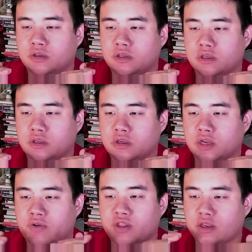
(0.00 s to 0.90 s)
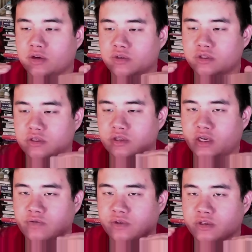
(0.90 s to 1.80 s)
Like everything else is kind
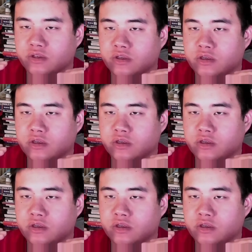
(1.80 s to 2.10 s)
of just